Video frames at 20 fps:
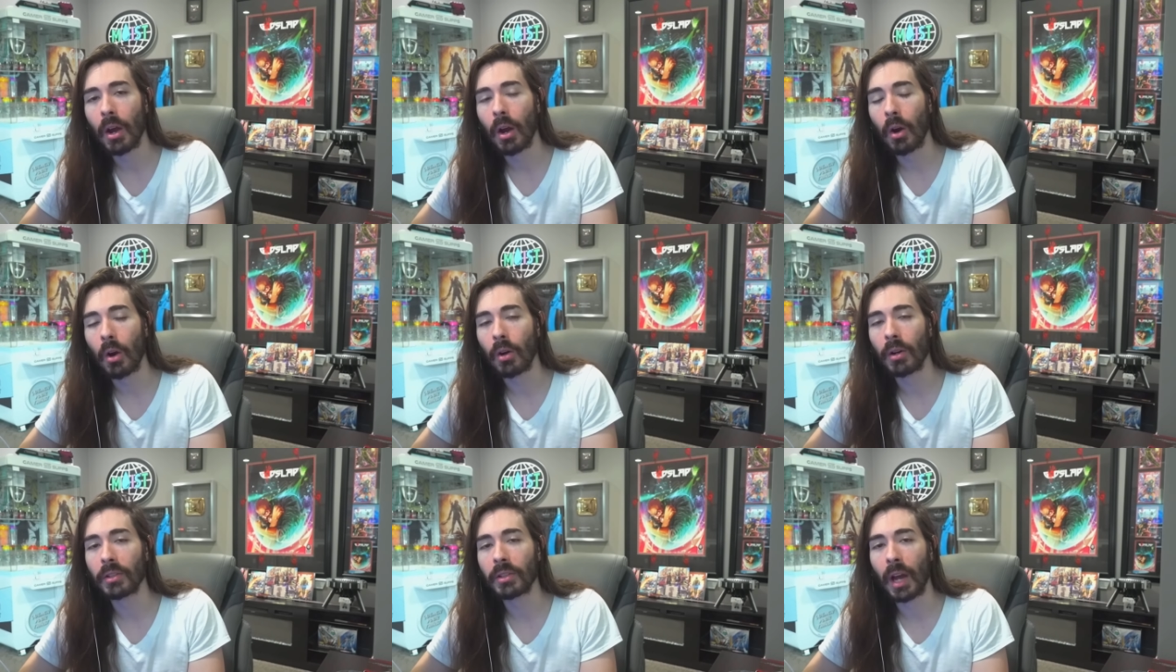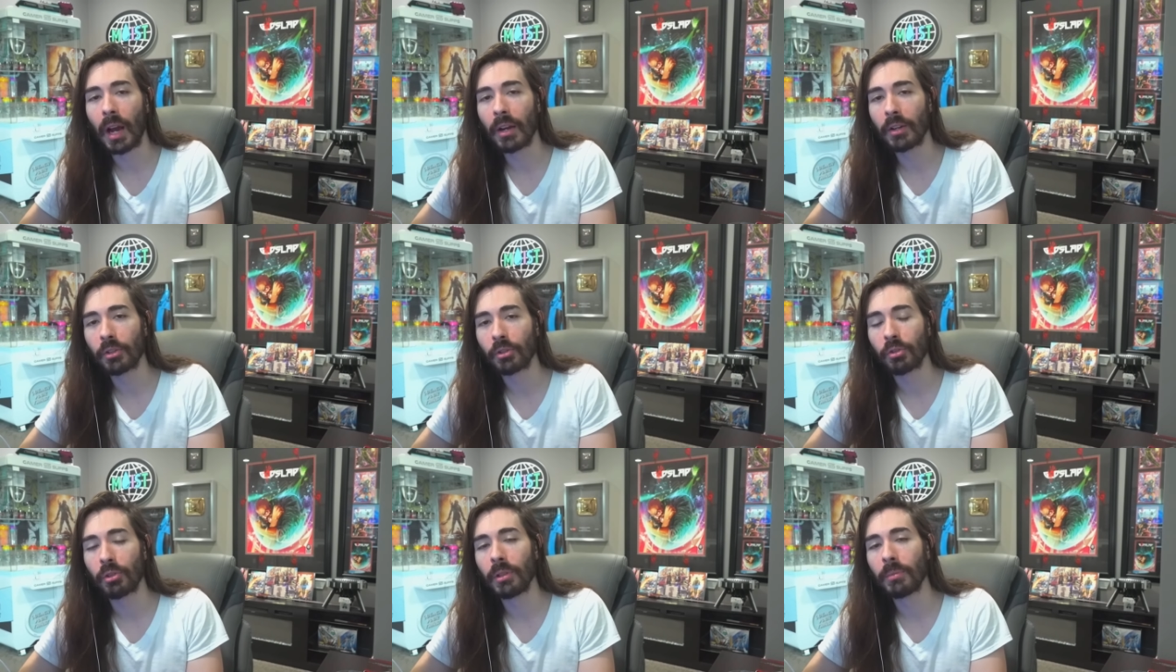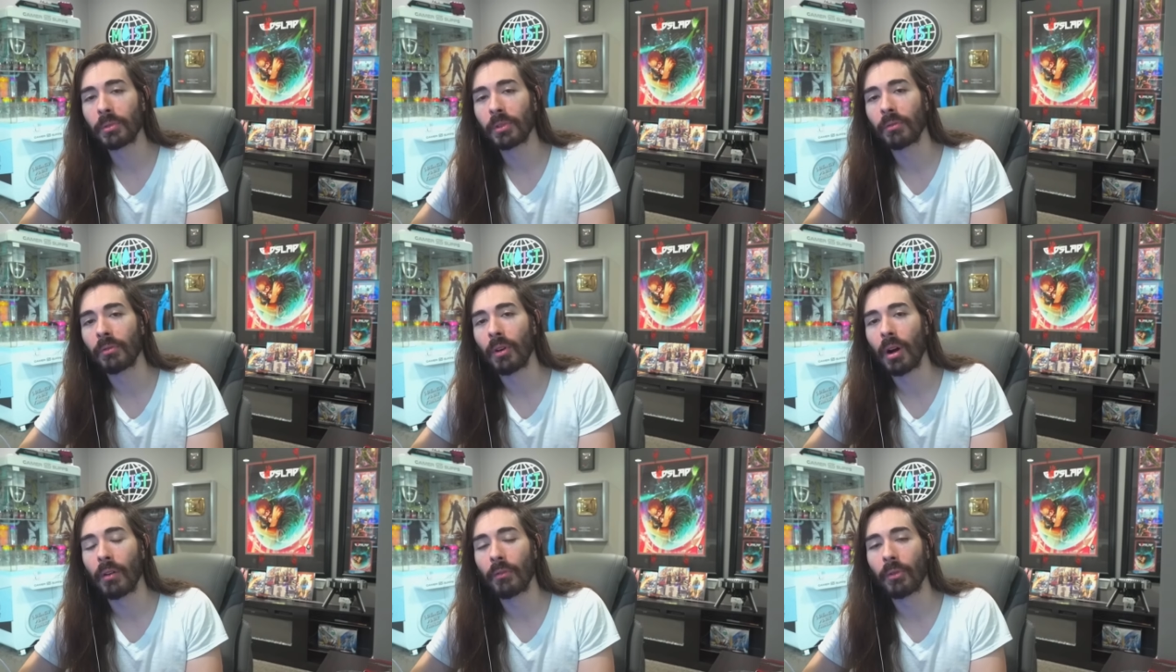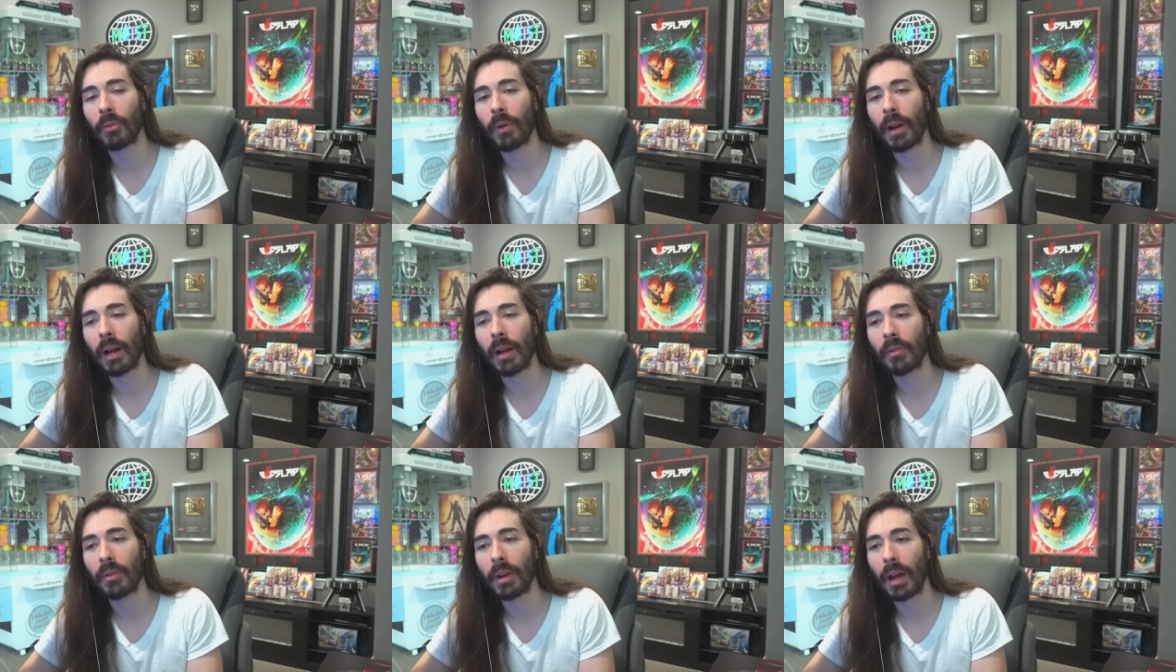her entire streams revolve
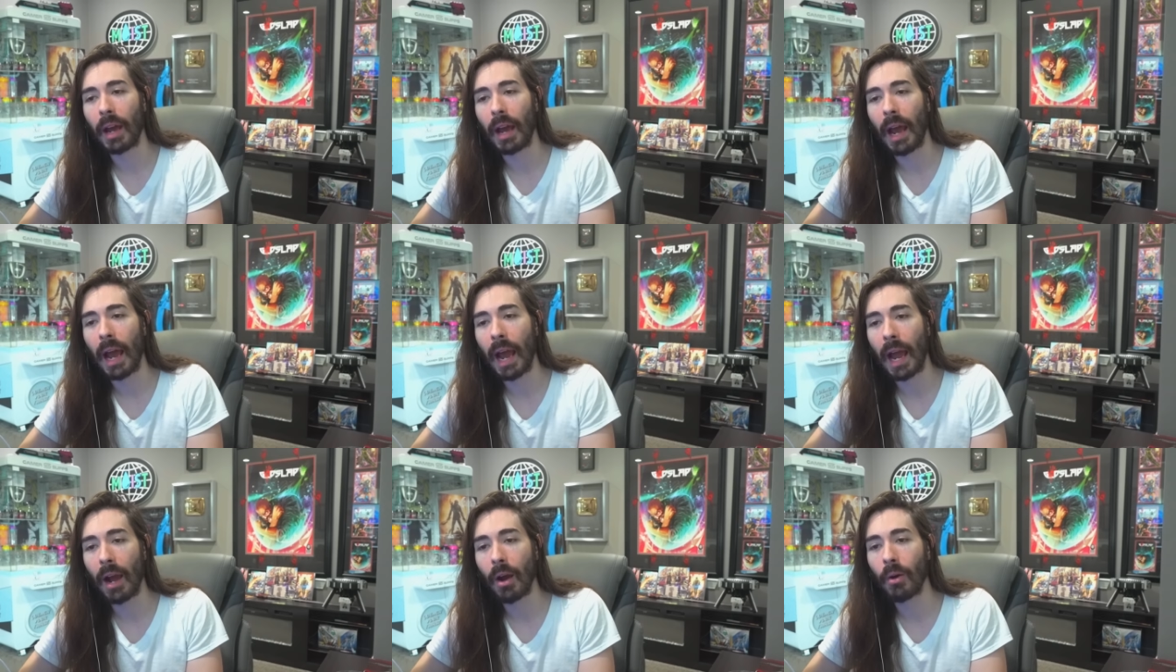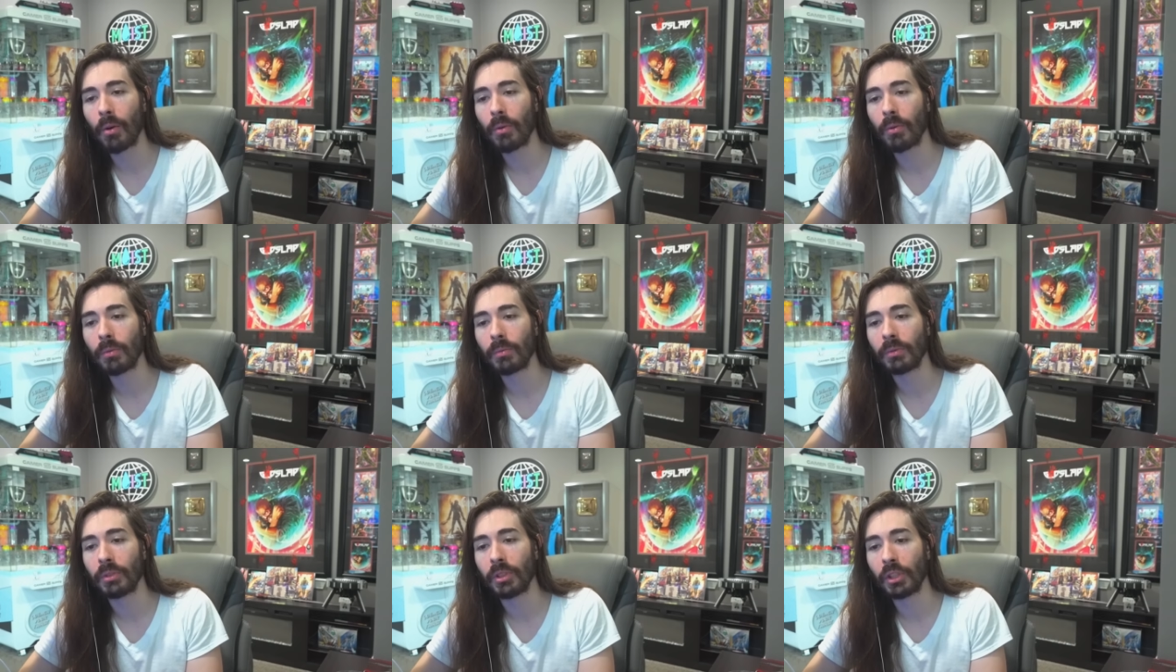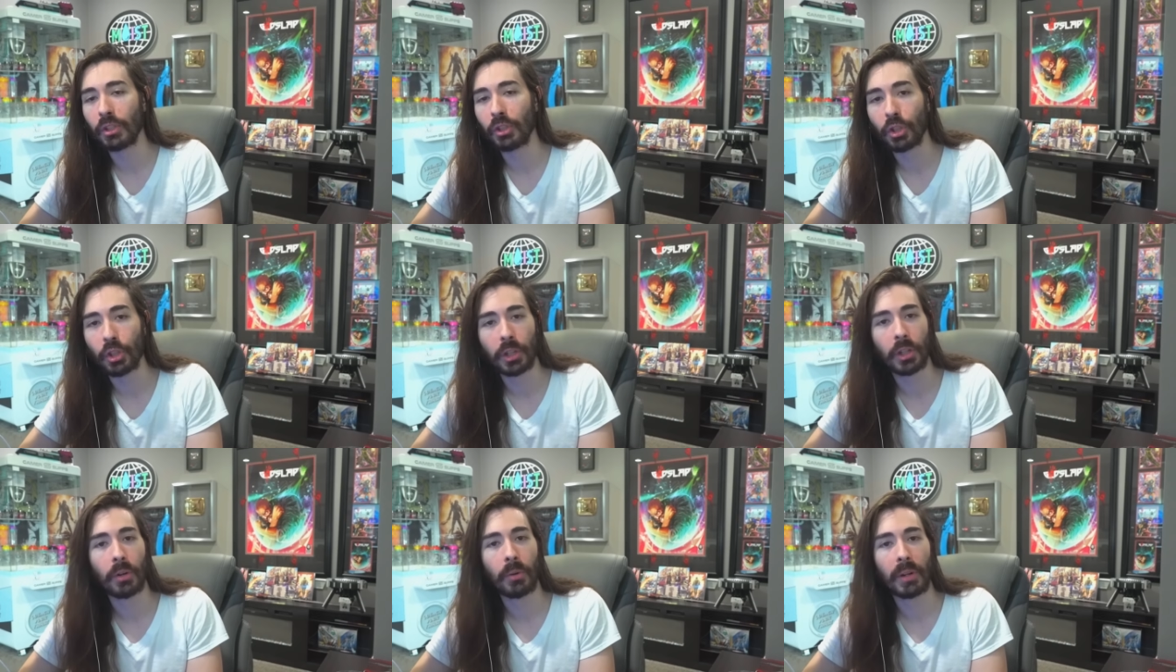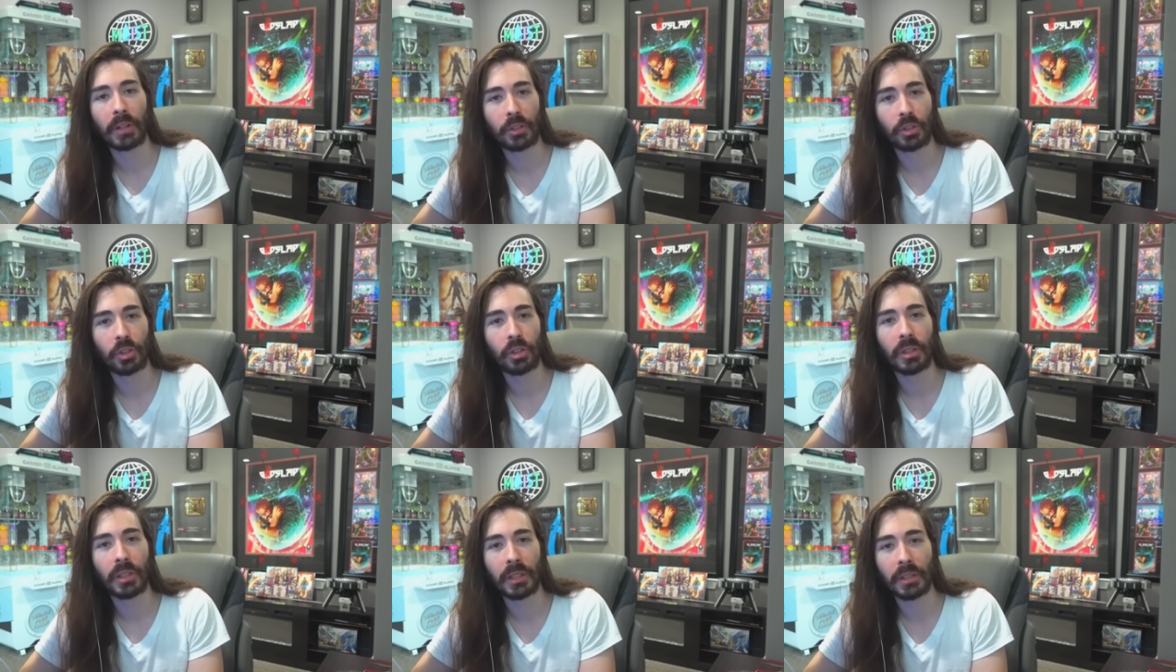around how degenerate
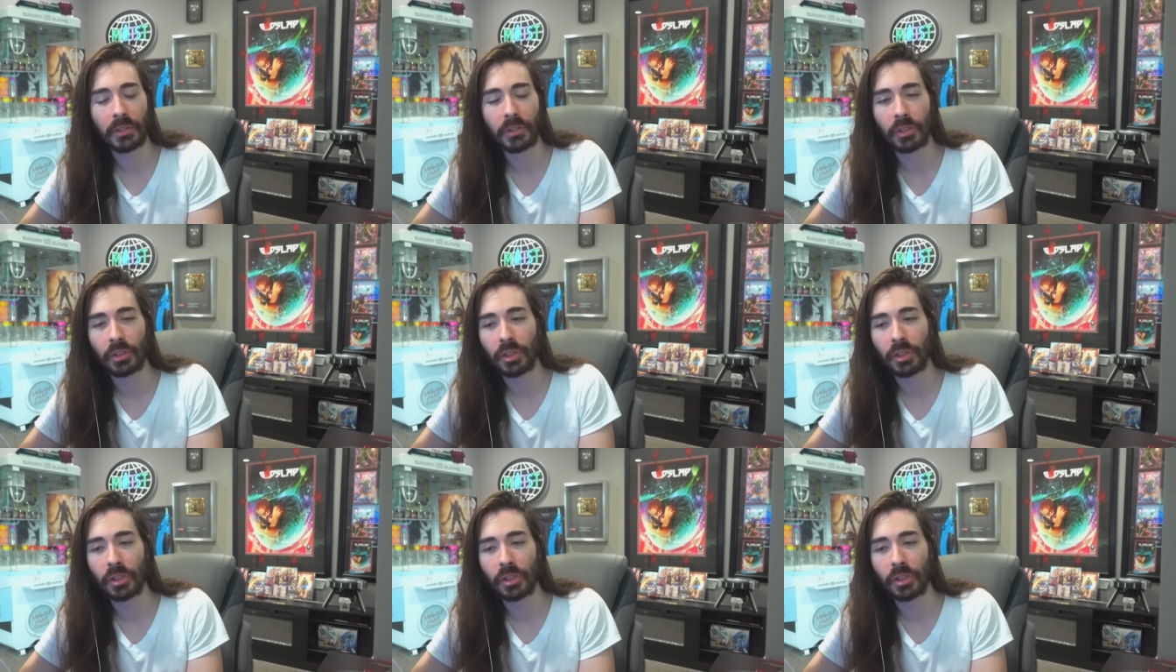she is.